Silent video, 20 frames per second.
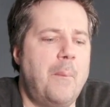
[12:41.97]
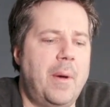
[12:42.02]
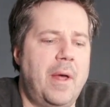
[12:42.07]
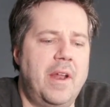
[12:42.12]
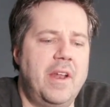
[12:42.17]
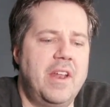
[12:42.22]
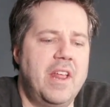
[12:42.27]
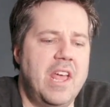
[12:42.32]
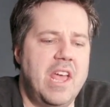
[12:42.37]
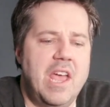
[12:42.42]

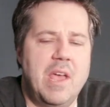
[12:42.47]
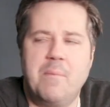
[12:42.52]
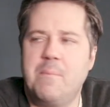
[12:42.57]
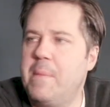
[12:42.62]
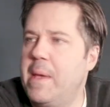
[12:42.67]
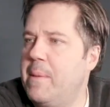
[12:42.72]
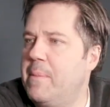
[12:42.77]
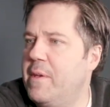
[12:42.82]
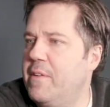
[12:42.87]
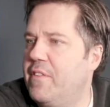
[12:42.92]
But
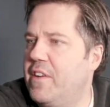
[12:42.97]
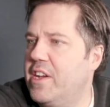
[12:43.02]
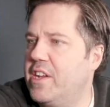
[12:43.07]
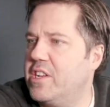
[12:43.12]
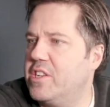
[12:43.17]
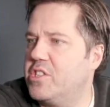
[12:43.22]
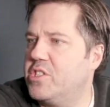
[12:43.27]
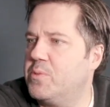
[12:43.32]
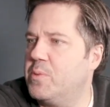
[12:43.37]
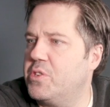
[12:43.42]
maybe if
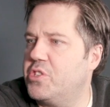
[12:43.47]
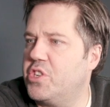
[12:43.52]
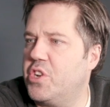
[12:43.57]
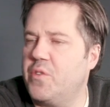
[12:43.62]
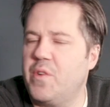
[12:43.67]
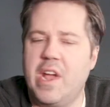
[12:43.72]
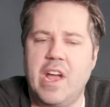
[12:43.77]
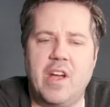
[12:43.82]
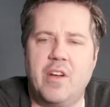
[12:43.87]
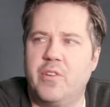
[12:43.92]
I switch
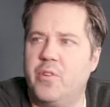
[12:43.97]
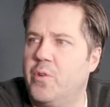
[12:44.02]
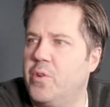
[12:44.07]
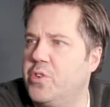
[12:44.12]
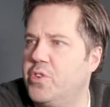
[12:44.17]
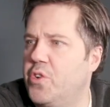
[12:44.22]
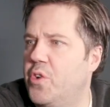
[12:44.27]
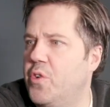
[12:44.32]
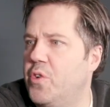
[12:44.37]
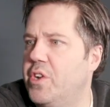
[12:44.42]
it around
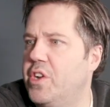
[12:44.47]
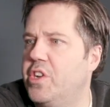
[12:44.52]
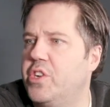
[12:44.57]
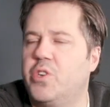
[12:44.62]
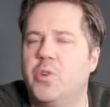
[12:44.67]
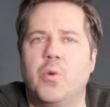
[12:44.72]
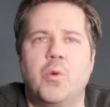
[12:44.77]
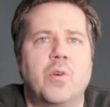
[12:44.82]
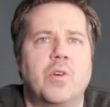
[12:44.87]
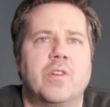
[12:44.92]
or turn
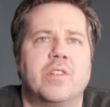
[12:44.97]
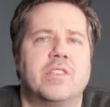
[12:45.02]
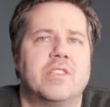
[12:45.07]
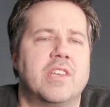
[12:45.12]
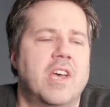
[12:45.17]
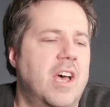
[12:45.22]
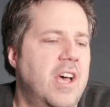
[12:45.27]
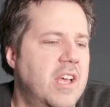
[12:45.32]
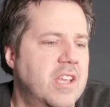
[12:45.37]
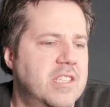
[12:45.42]
it
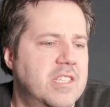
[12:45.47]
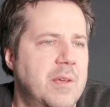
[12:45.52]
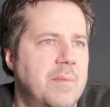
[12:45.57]
towards uh,